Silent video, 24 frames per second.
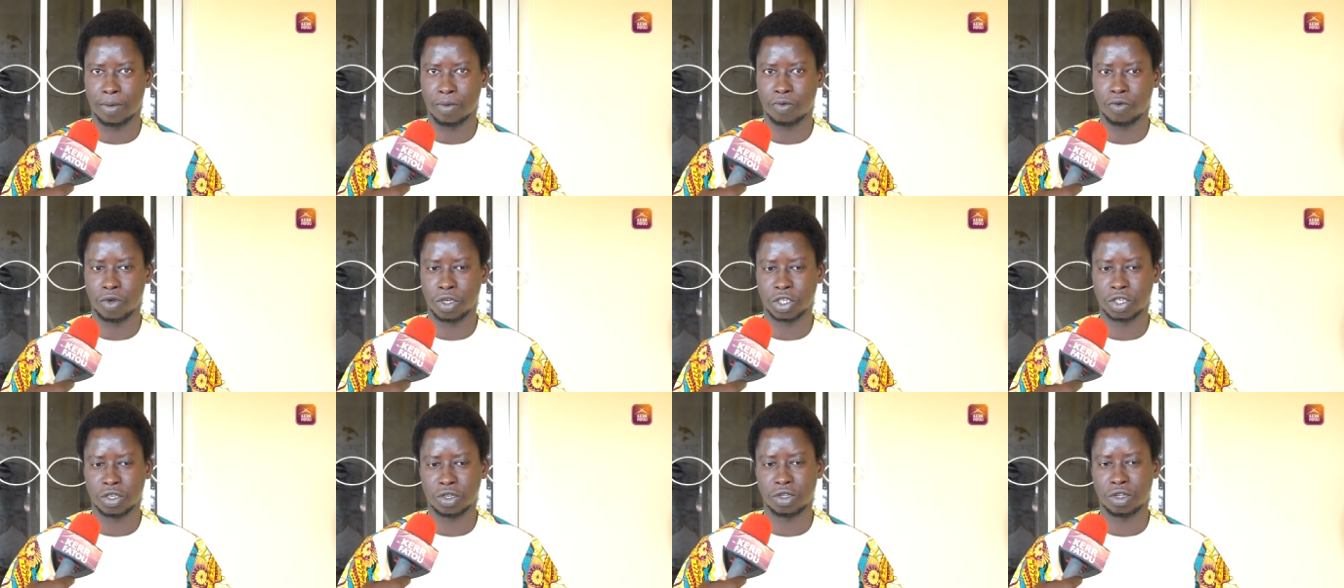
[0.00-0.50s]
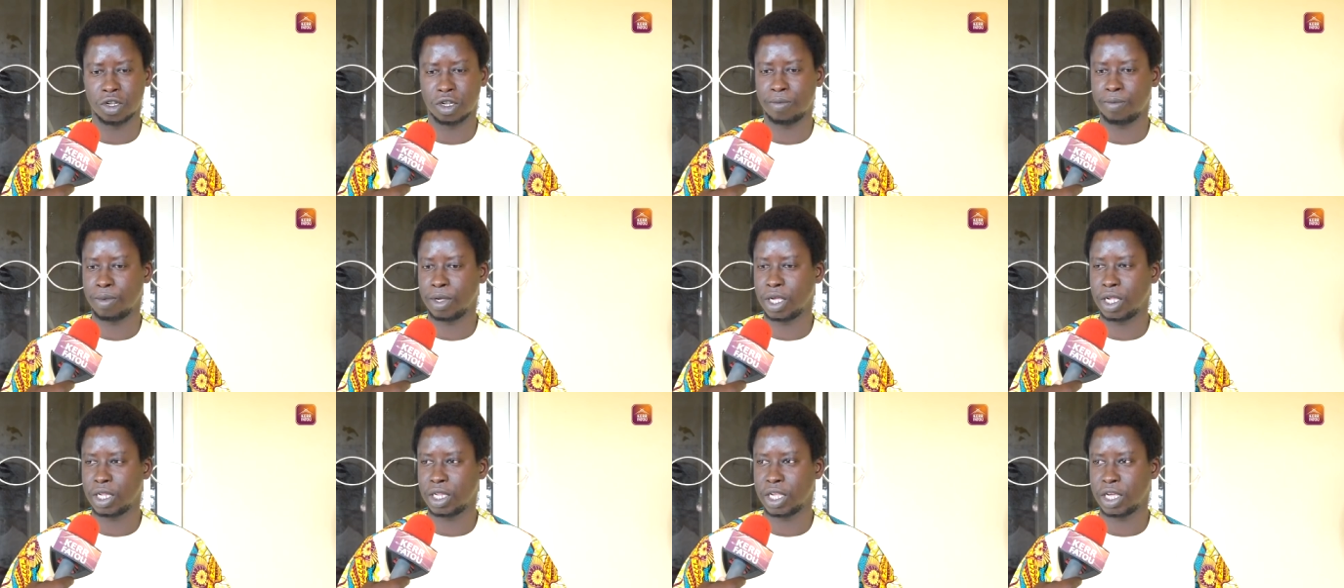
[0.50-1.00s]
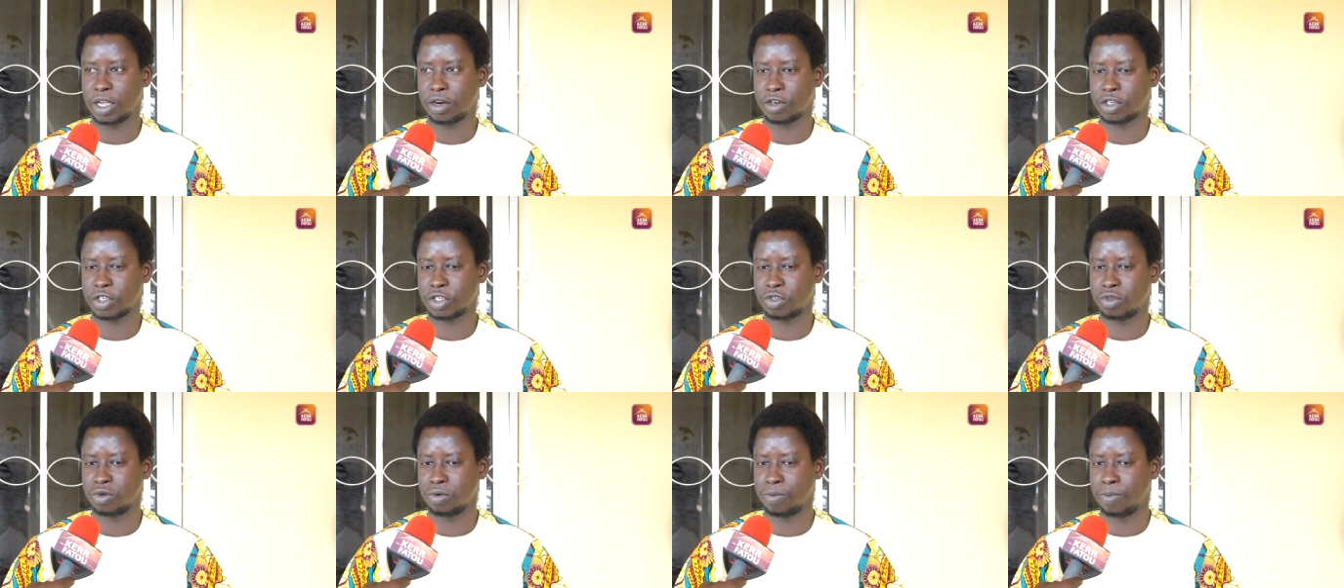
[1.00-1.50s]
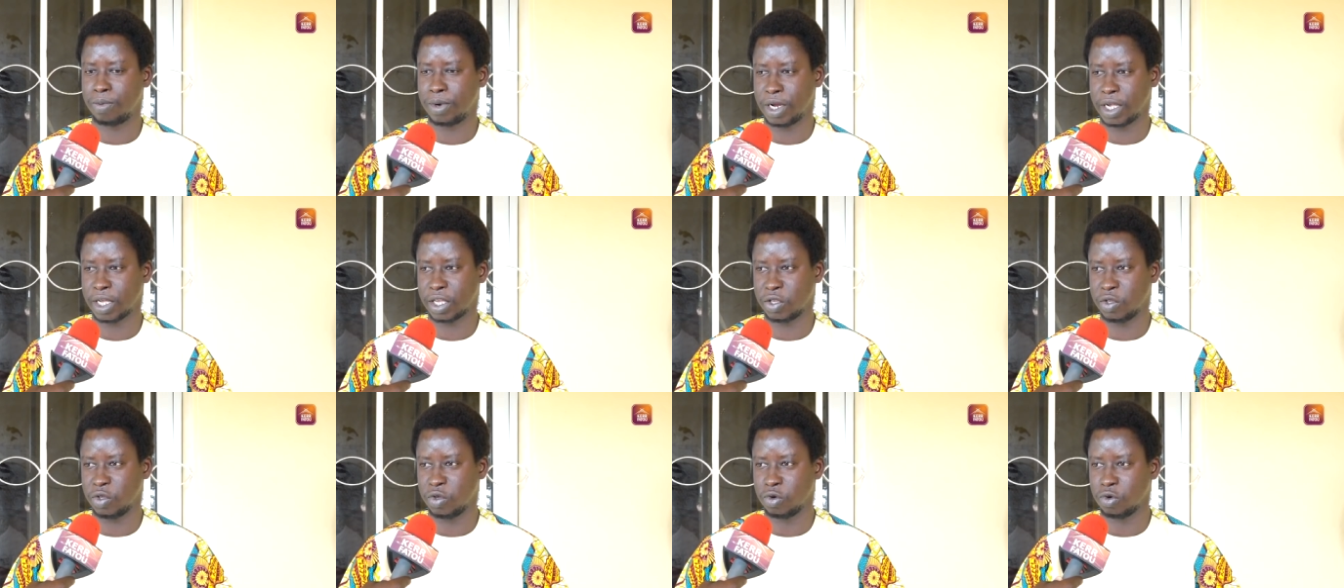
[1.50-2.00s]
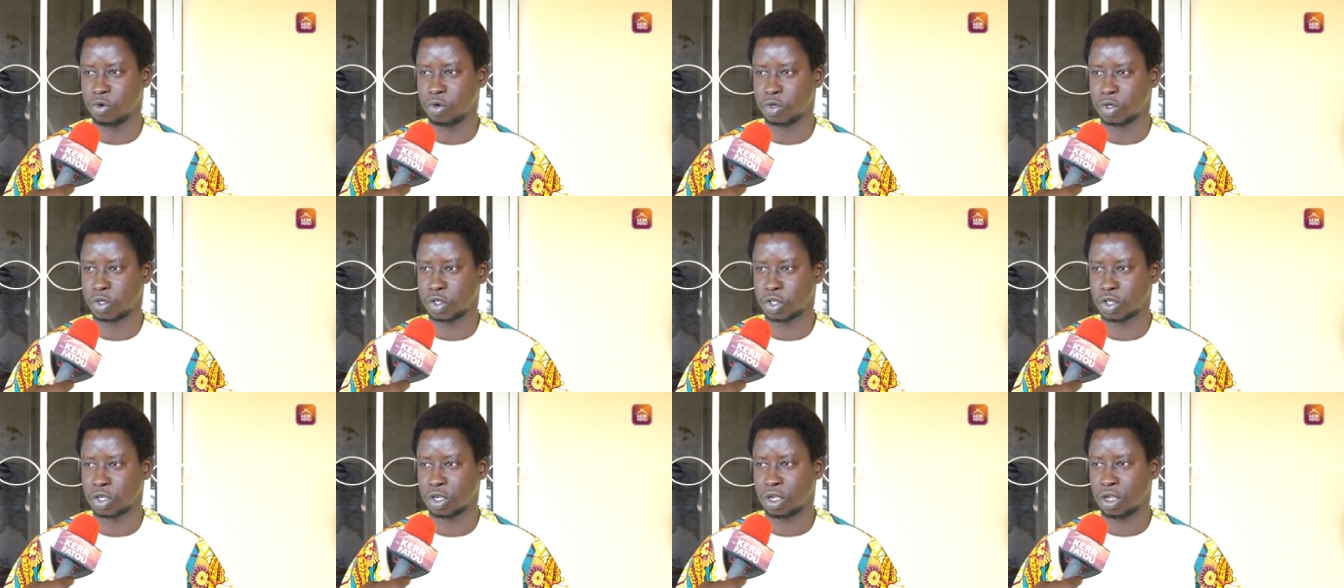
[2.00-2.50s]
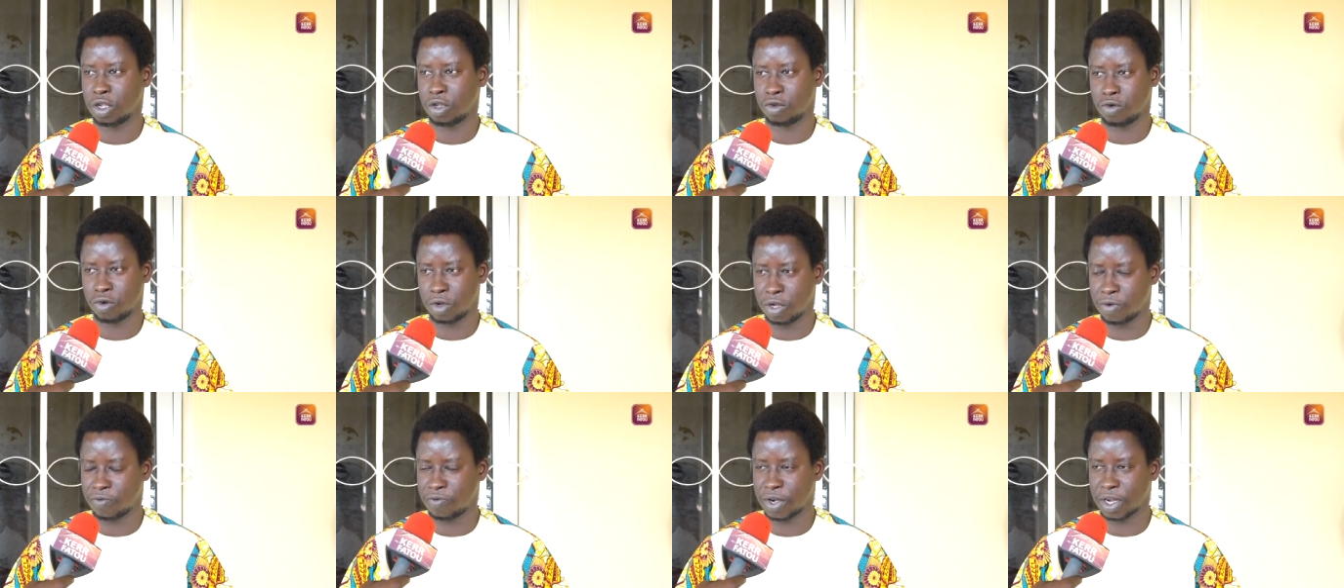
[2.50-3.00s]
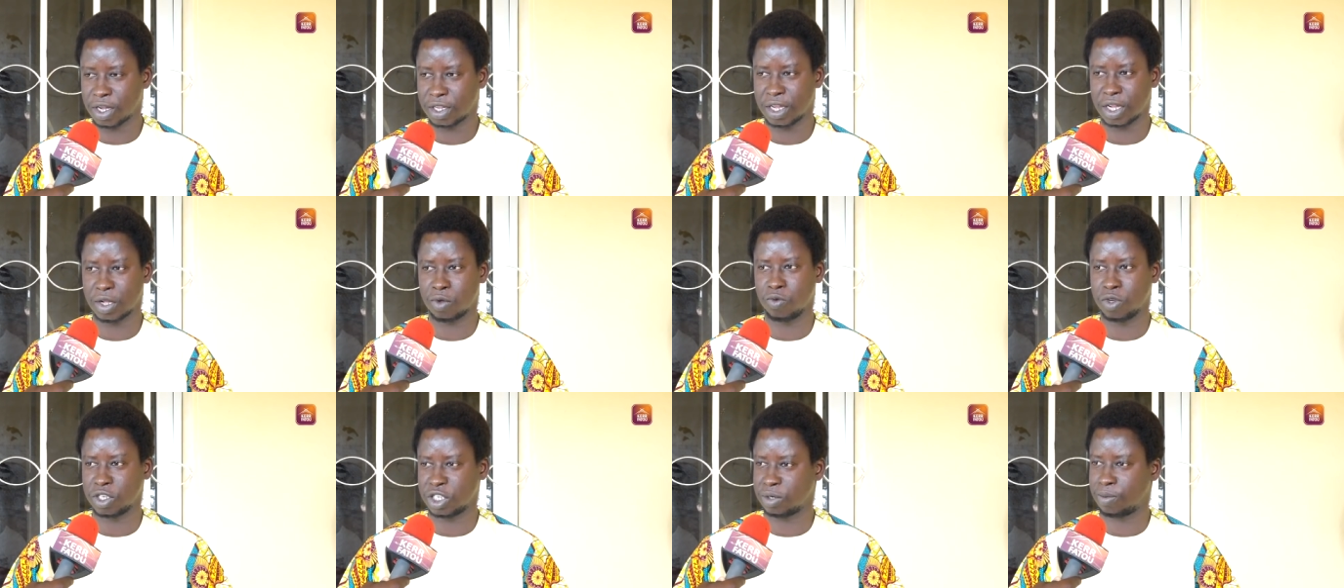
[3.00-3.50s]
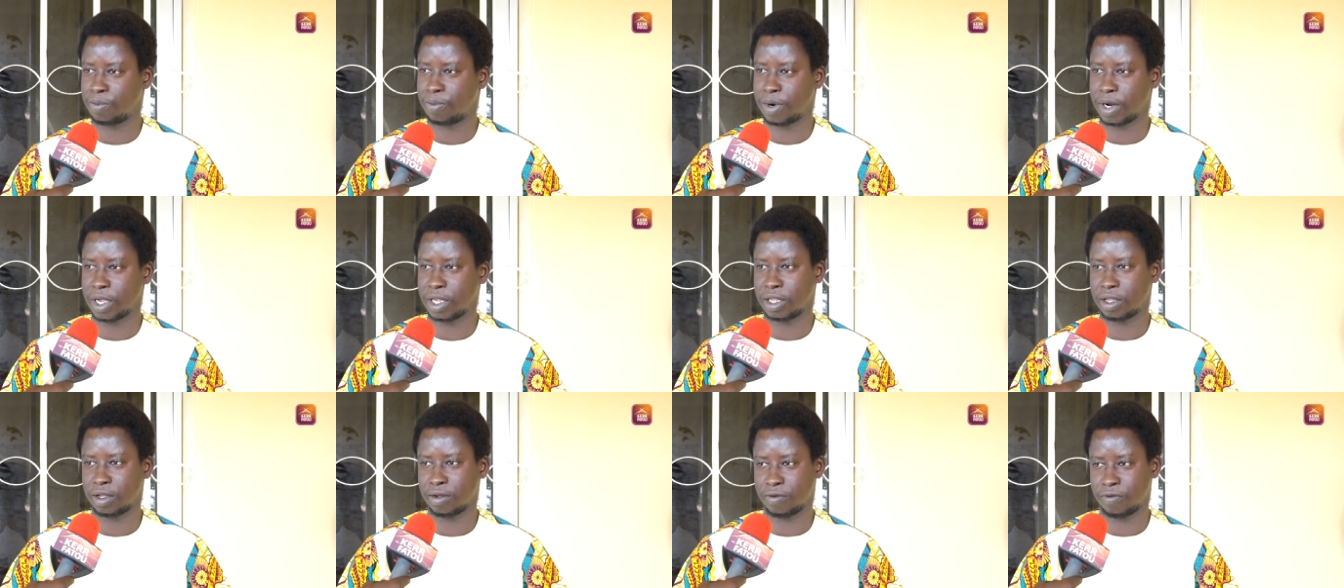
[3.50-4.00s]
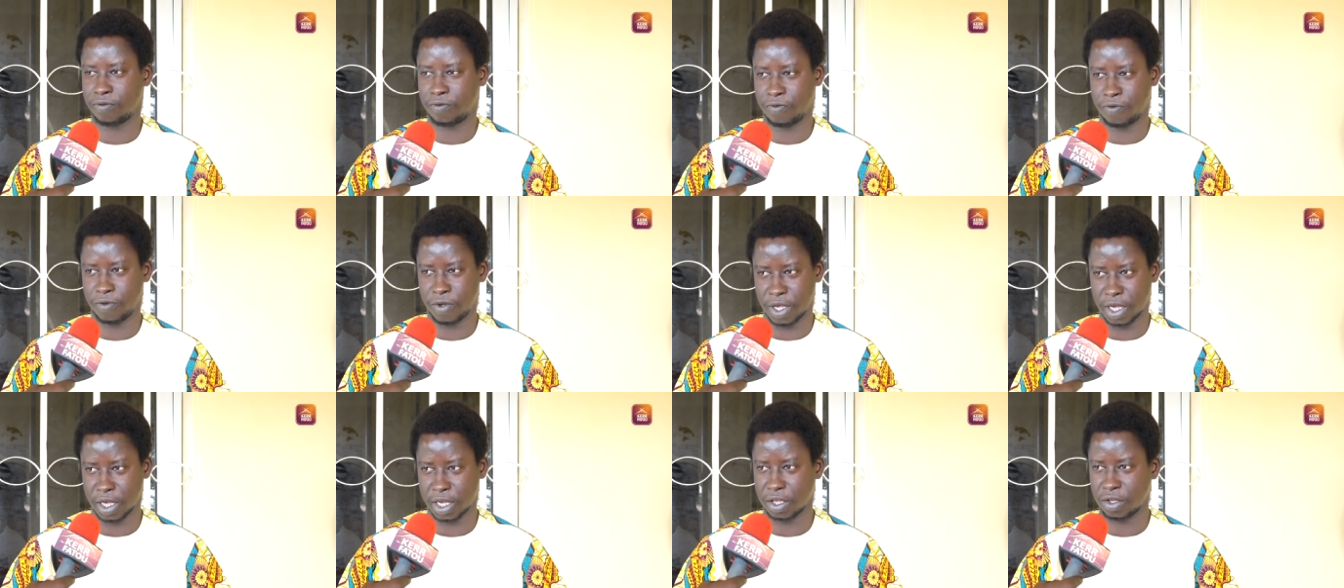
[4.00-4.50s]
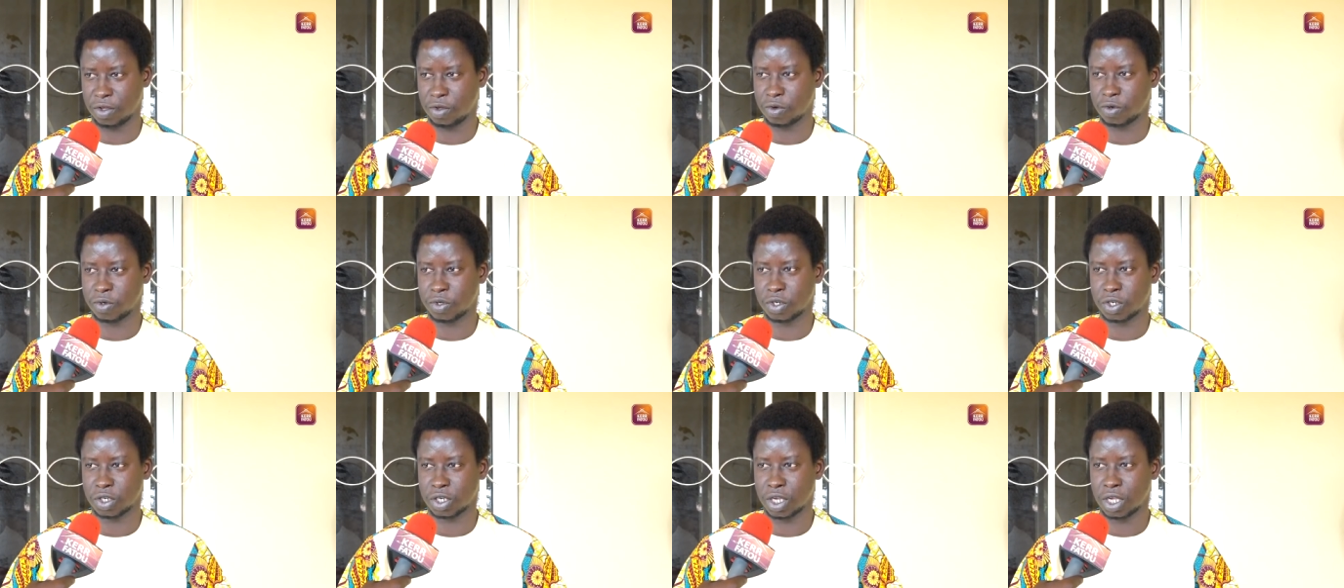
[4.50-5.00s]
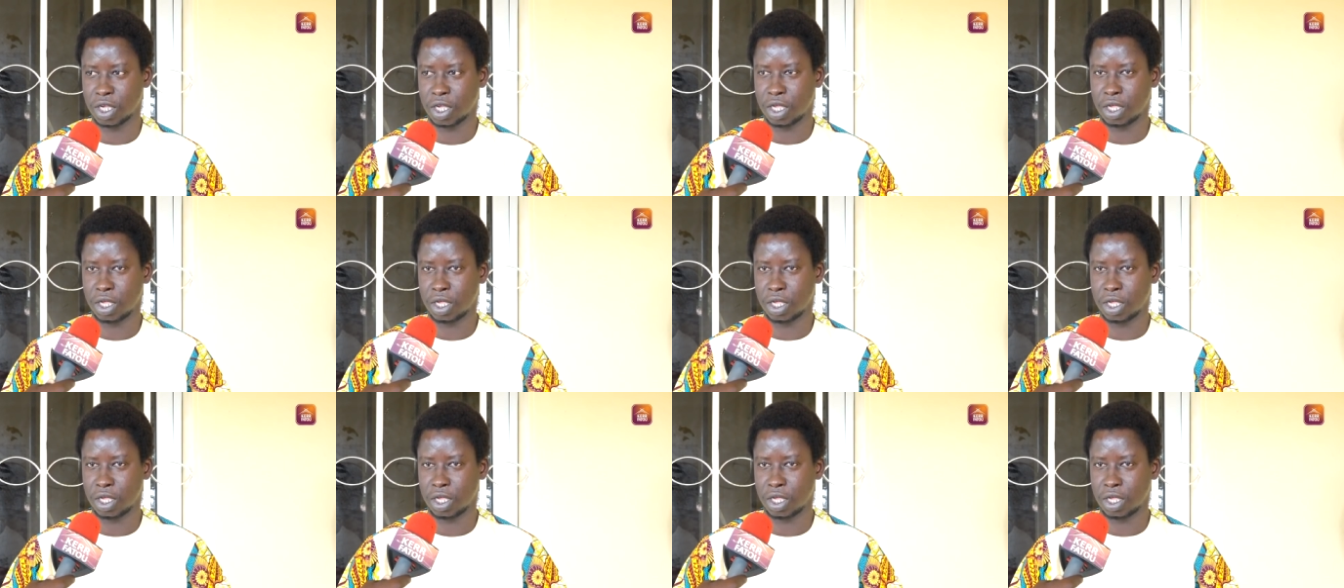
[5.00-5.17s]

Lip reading: We should not be in a rush to break news to the fact that we spread fake news.